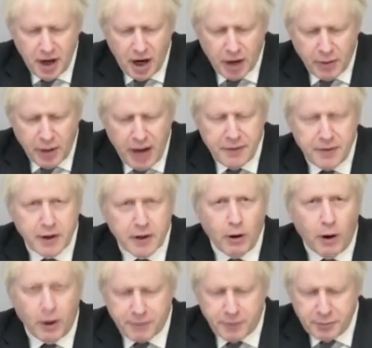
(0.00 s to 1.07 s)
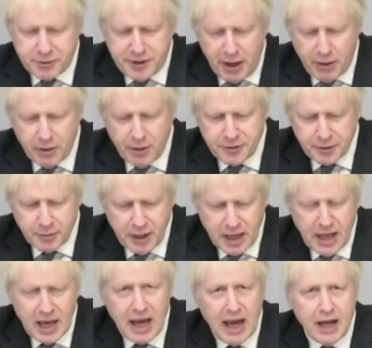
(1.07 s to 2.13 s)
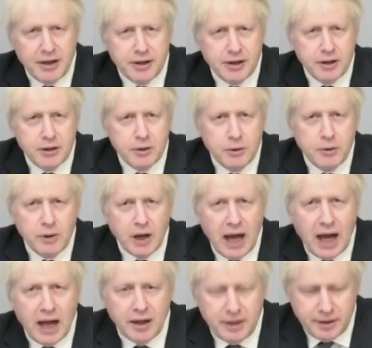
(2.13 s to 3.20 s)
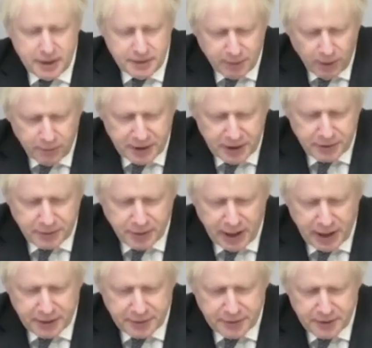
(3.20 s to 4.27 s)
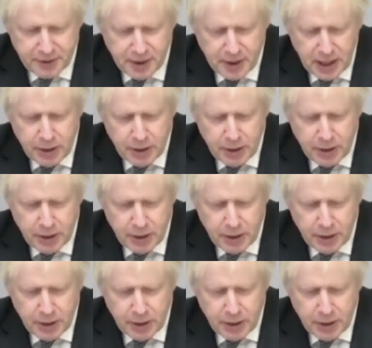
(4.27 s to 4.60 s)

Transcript: around the clock from terrorism and new and evolving threats.